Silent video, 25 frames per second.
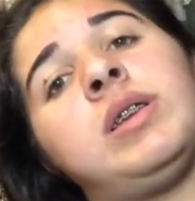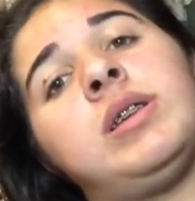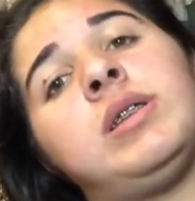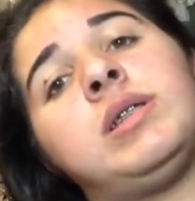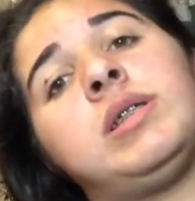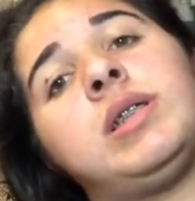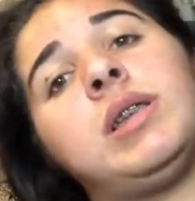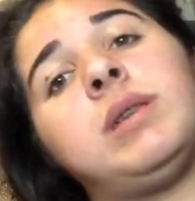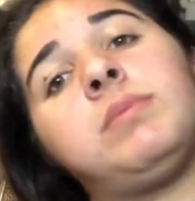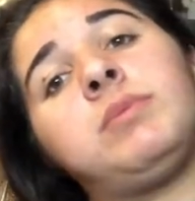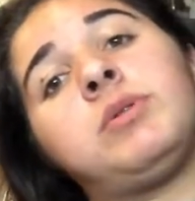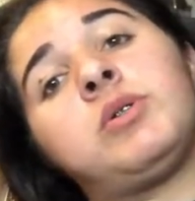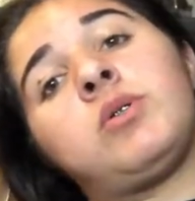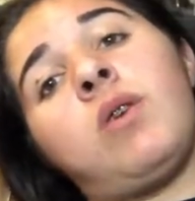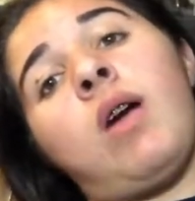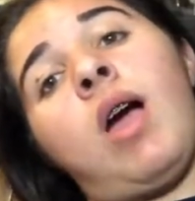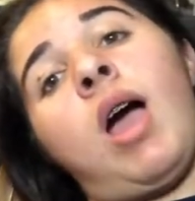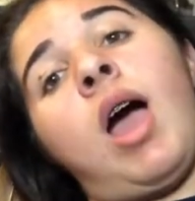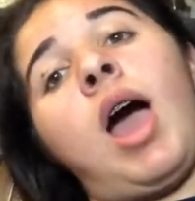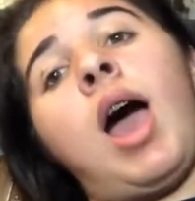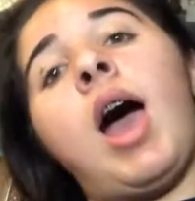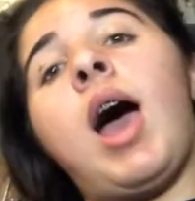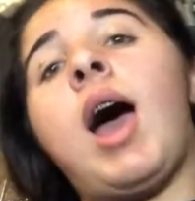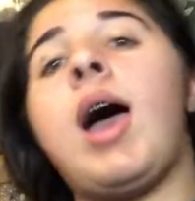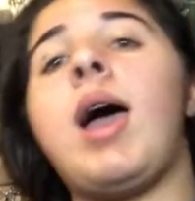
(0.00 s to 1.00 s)

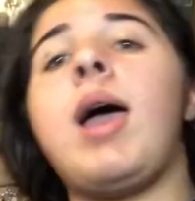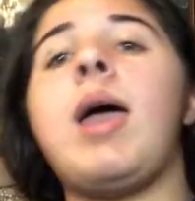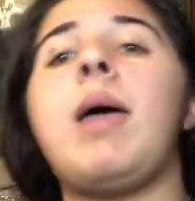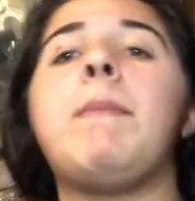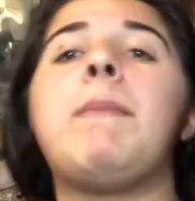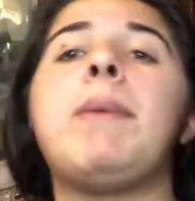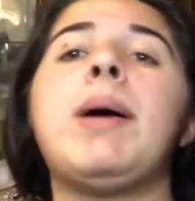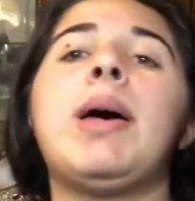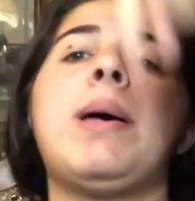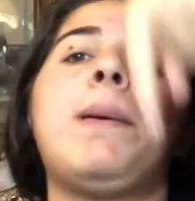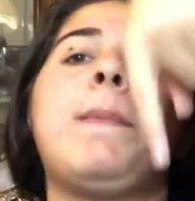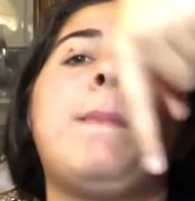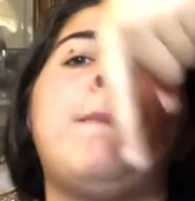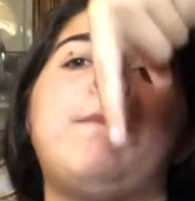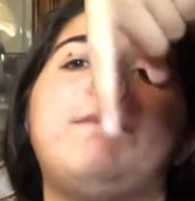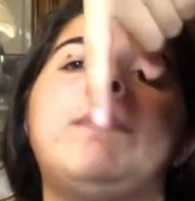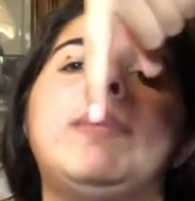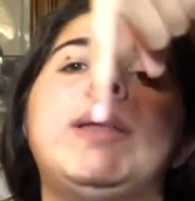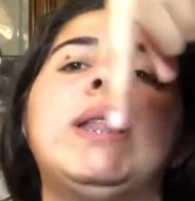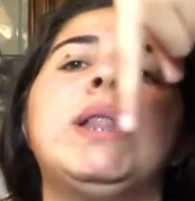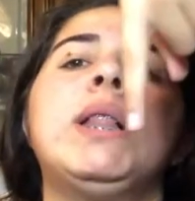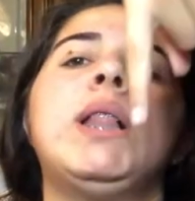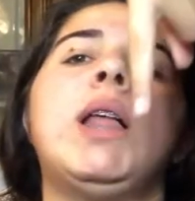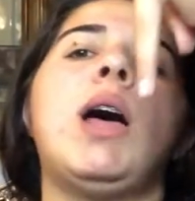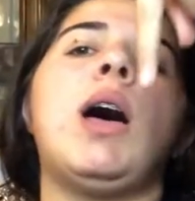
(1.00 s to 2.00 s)
Subscribe
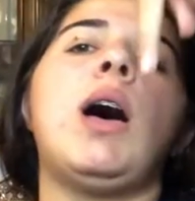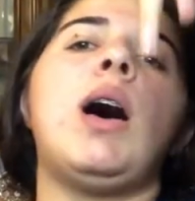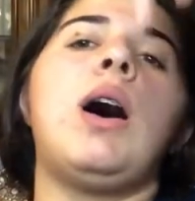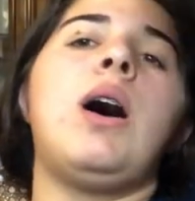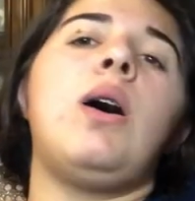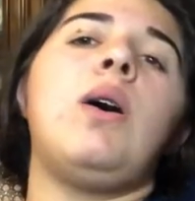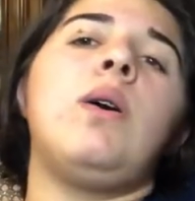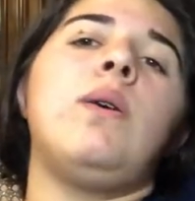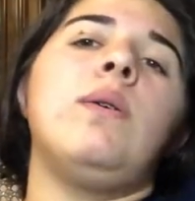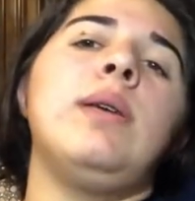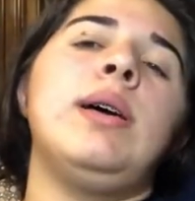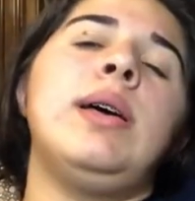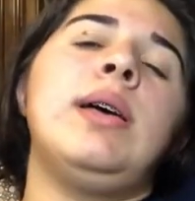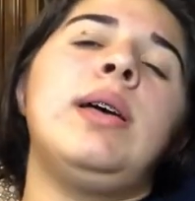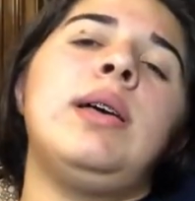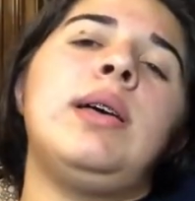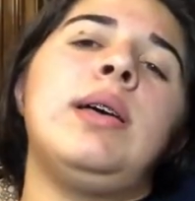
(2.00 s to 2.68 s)
below.